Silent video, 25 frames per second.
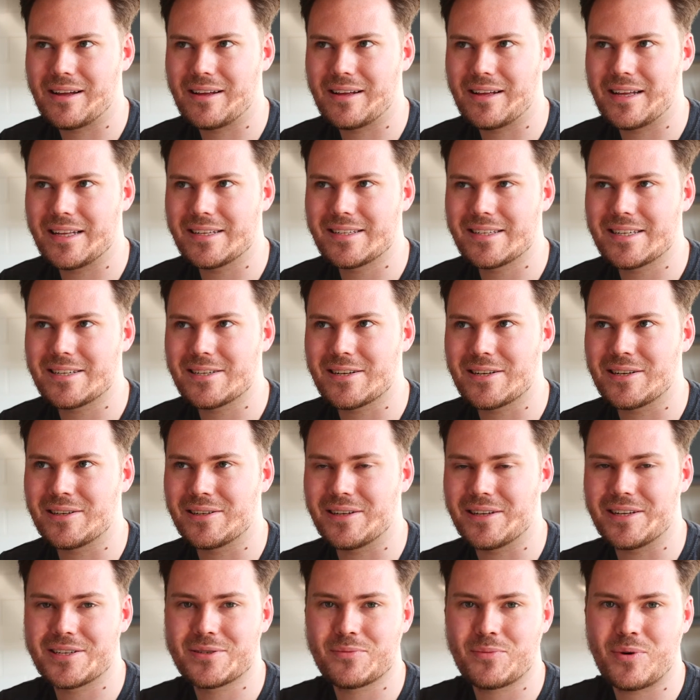
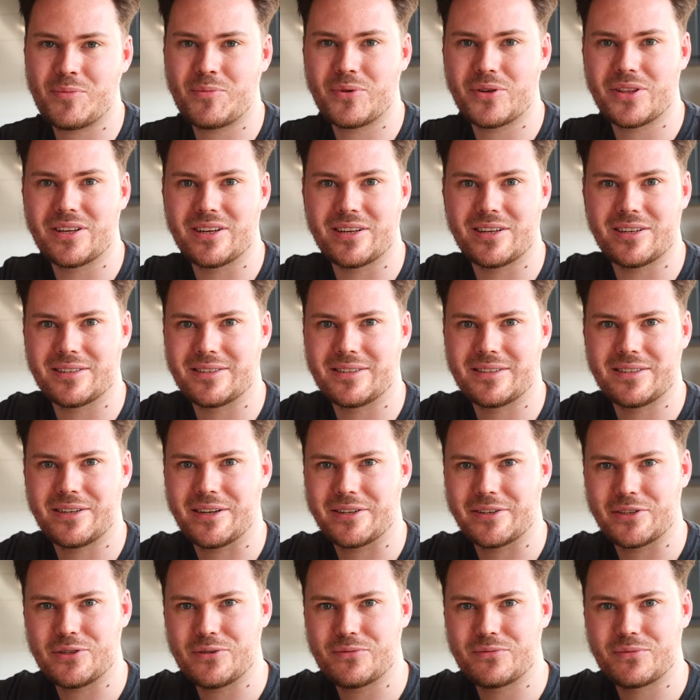It's one with
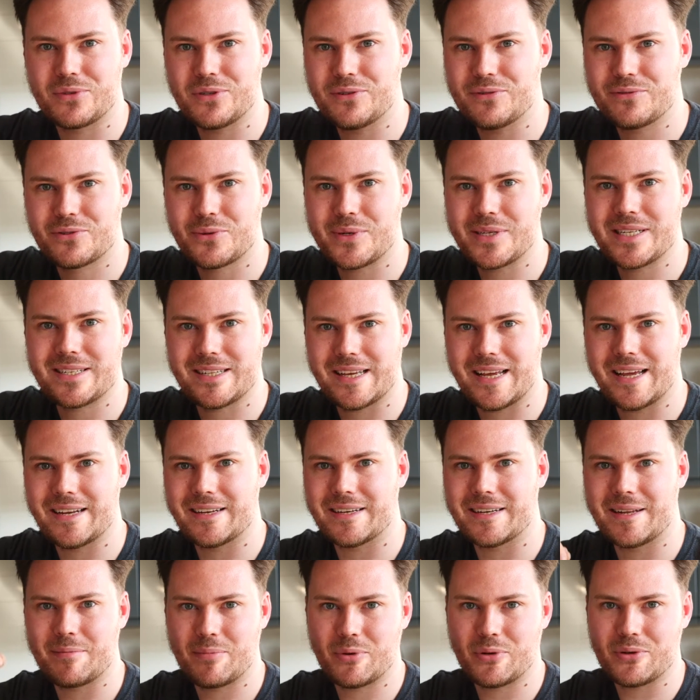you twist the end
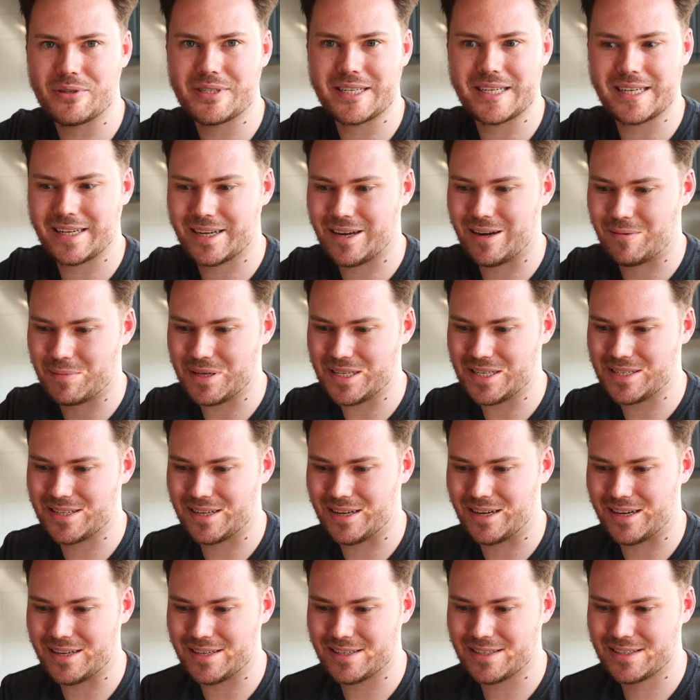and it pulls ink up
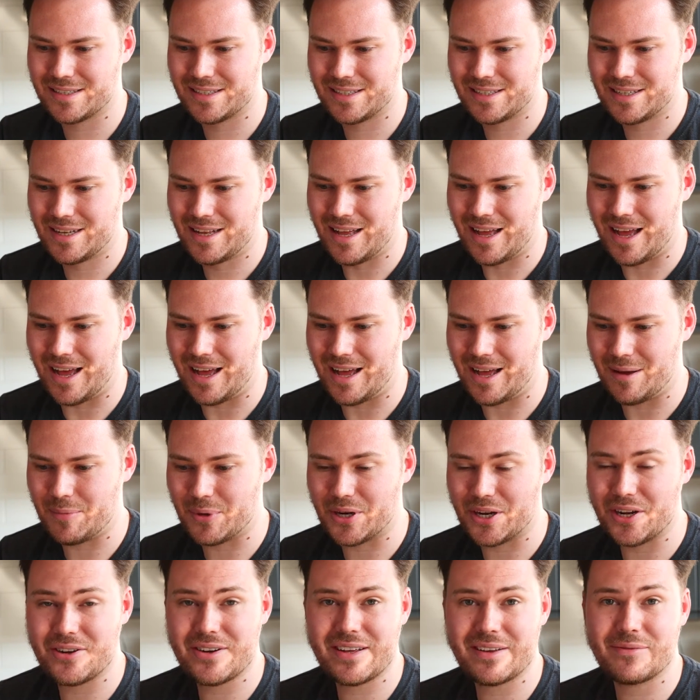inside. But
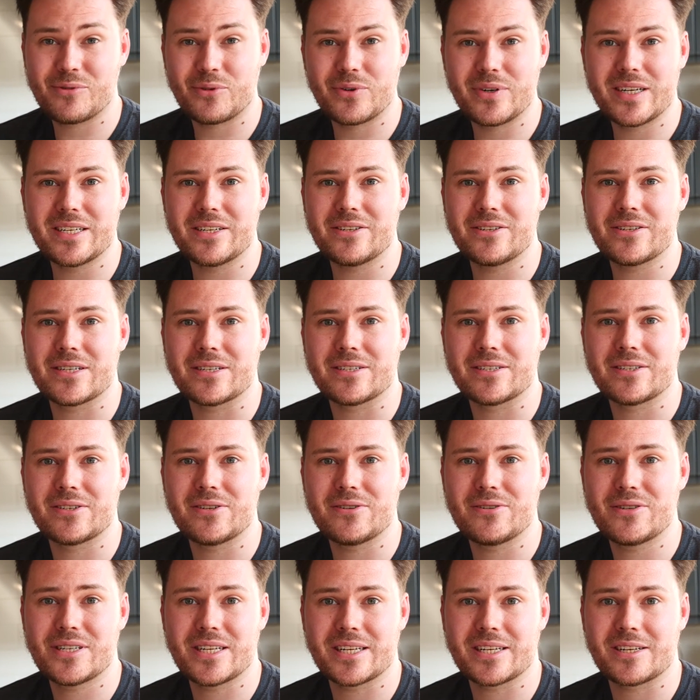I never really use it to
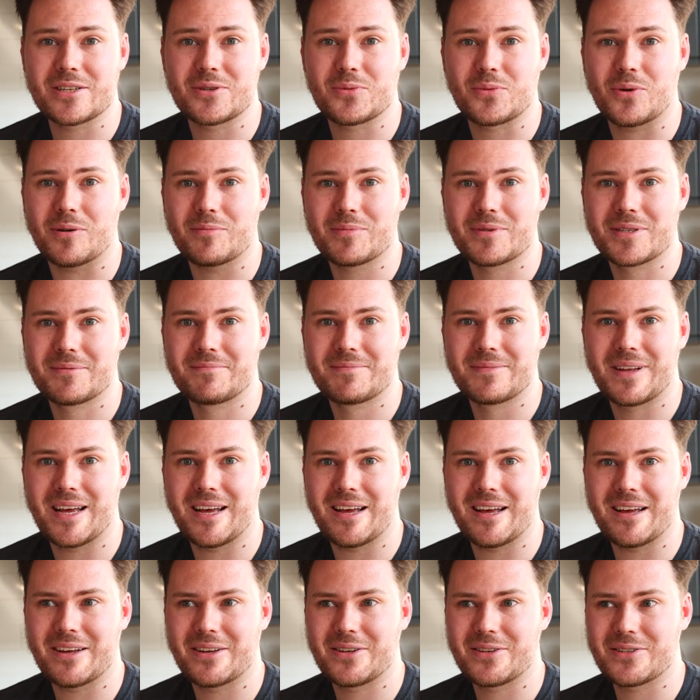do sticker swaps,
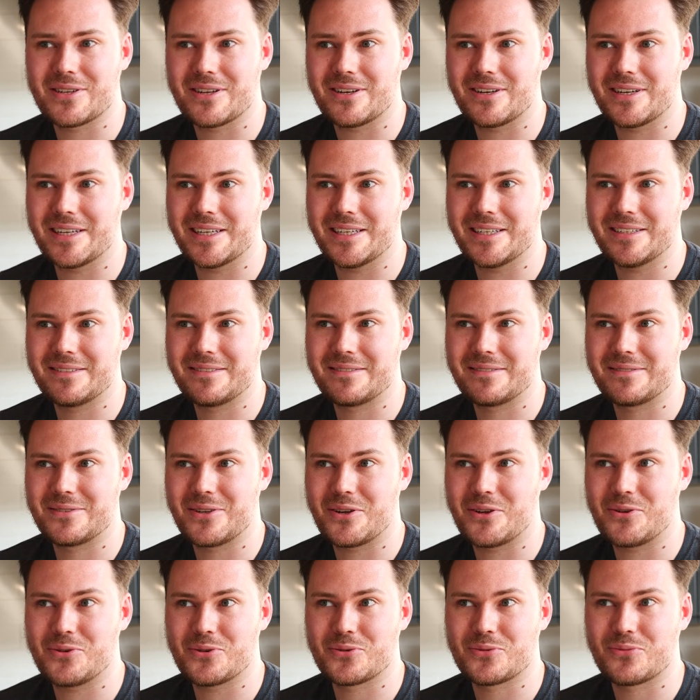because I
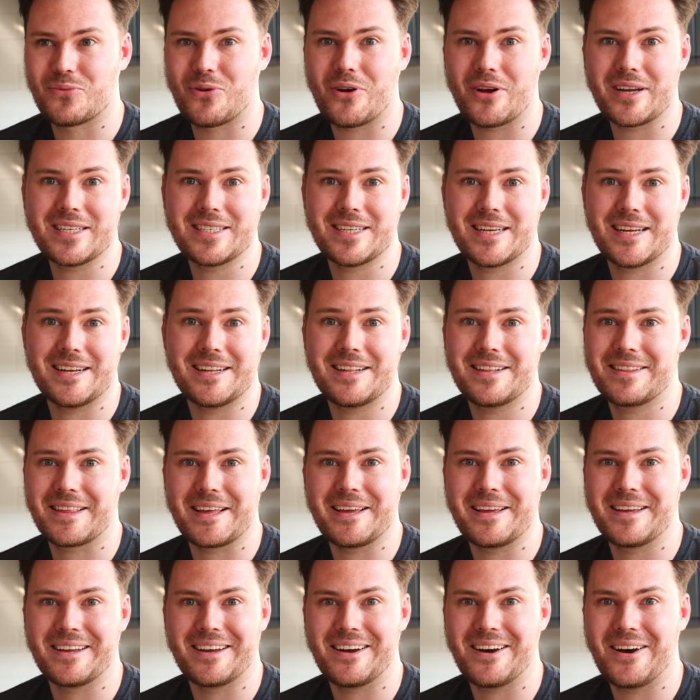don't write
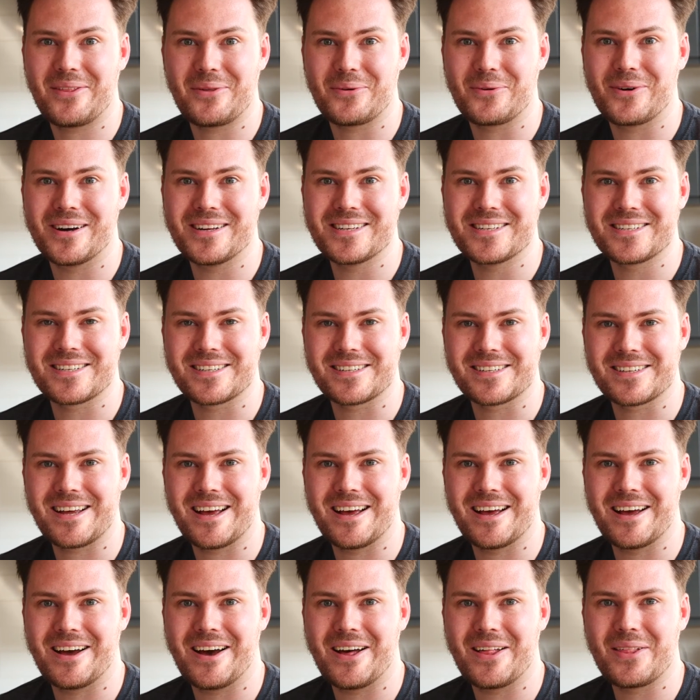anything otherwise
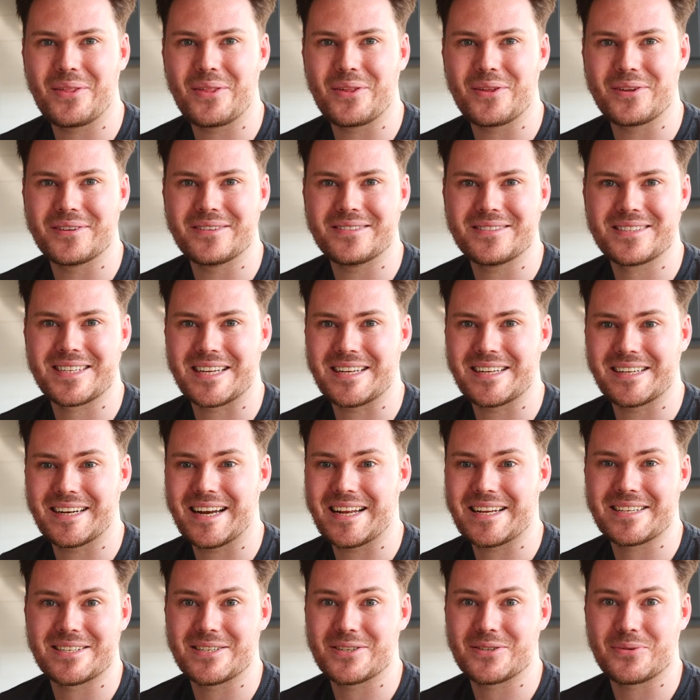other than sending
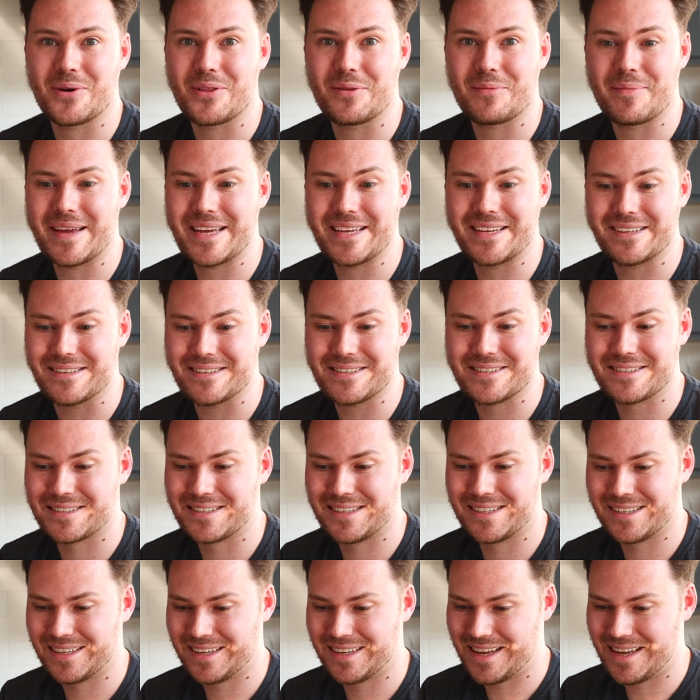letters to other makers.
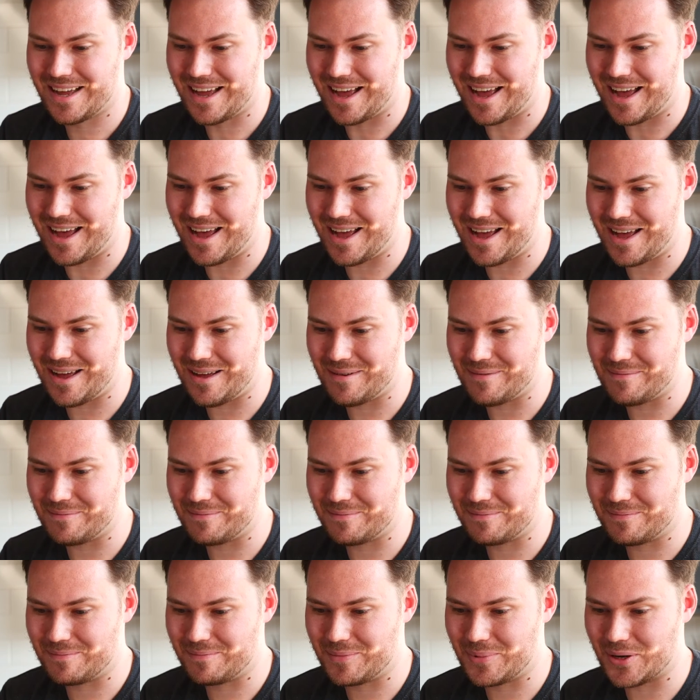
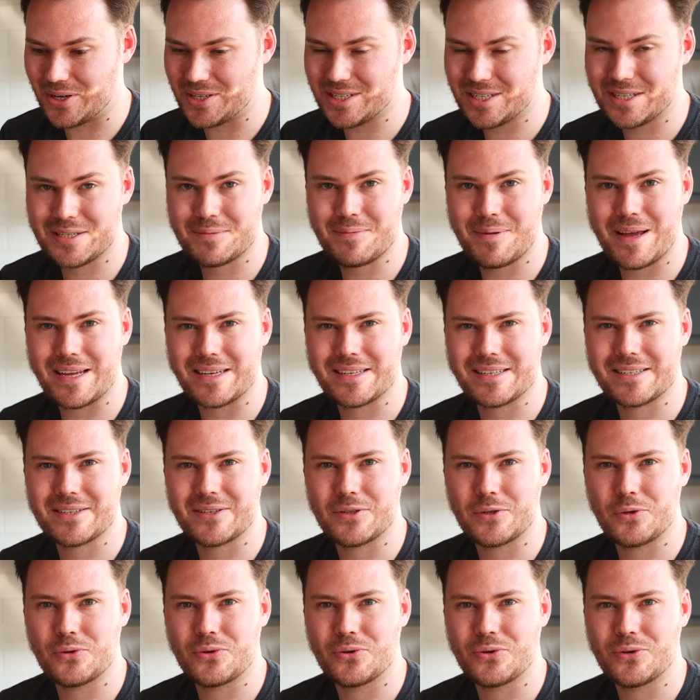But I suspect
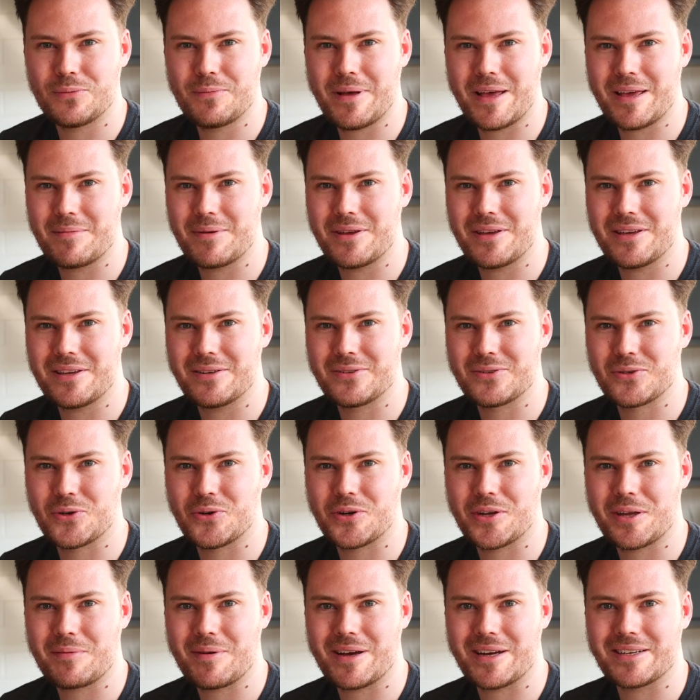you're maybe
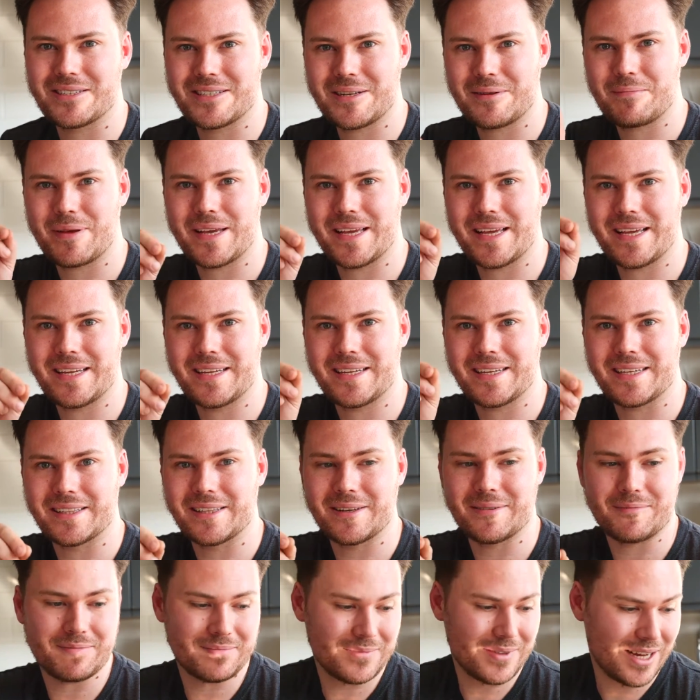talking about dipping ink in
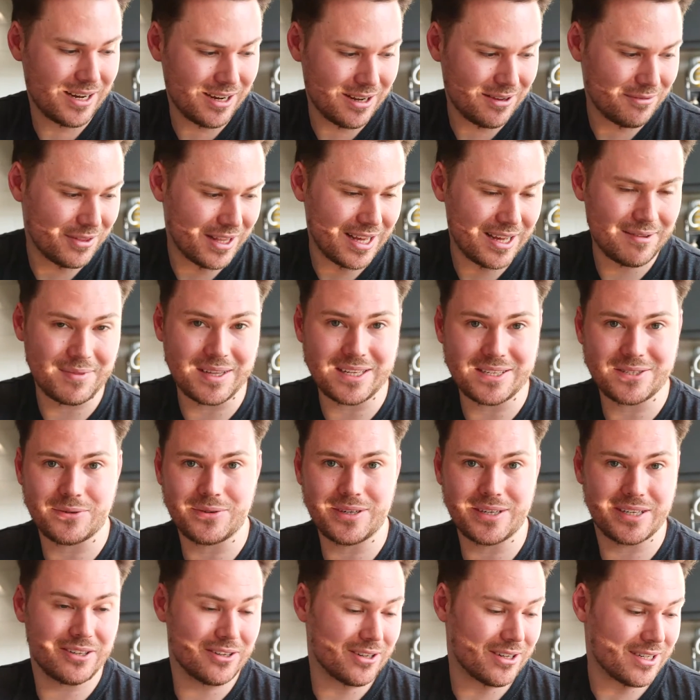them. I love that. That's a
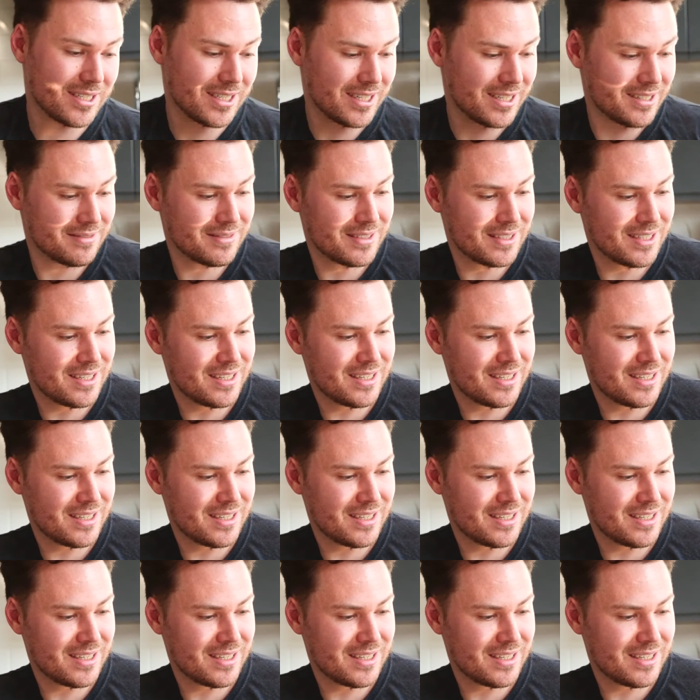really good idea.